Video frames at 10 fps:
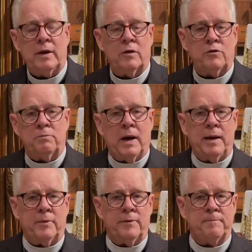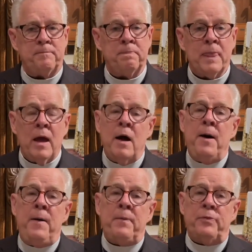English Bible.
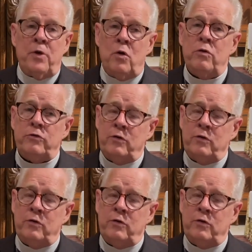Those